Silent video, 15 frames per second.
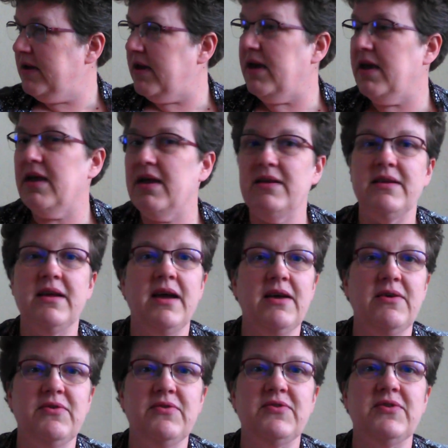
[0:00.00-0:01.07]
And I
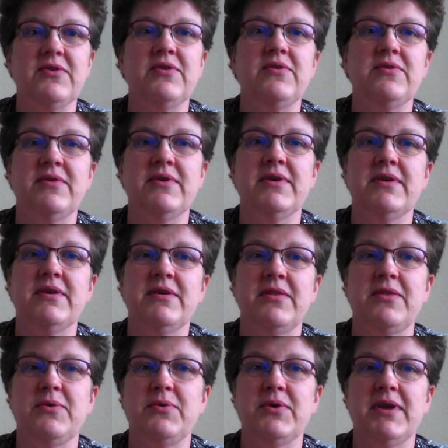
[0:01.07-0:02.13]
also
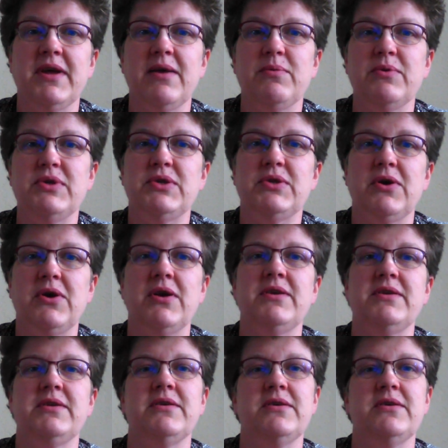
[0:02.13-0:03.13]
thought I would start